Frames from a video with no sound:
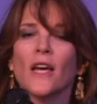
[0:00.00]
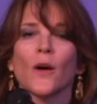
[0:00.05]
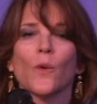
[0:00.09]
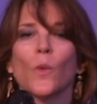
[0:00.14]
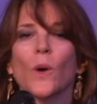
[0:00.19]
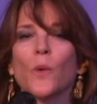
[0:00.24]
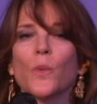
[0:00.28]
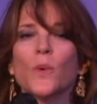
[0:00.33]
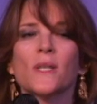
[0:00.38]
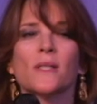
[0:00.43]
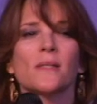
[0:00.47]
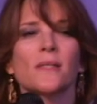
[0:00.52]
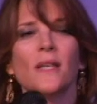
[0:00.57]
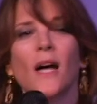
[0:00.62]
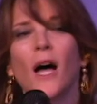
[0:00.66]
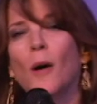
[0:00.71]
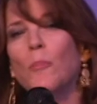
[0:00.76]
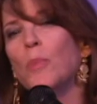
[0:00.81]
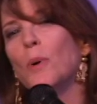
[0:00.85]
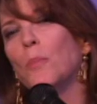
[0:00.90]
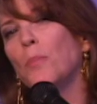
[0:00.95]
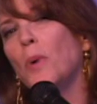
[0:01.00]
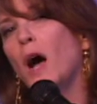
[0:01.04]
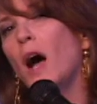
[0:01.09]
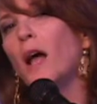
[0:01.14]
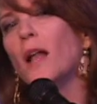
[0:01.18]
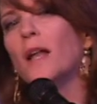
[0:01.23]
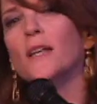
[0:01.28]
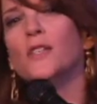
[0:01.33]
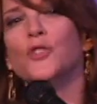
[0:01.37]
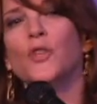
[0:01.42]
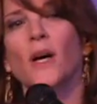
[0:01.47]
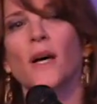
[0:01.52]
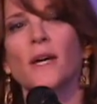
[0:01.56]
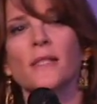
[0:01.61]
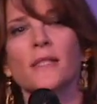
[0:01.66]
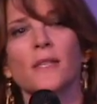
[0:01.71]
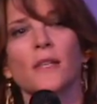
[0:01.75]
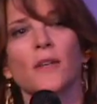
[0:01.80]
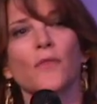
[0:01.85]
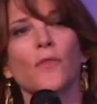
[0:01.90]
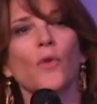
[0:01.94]
where we stop
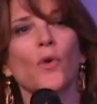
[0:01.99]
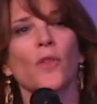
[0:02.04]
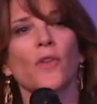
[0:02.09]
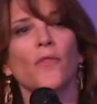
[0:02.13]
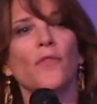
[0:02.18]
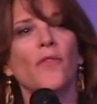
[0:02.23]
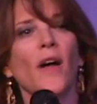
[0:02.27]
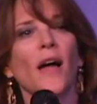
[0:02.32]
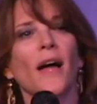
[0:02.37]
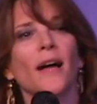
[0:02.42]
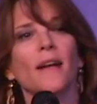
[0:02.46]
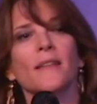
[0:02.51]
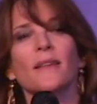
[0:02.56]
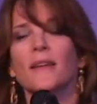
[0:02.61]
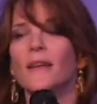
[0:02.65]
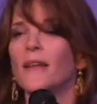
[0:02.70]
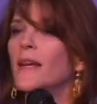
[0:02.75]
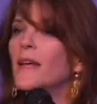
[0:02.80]
apologizing for the fact that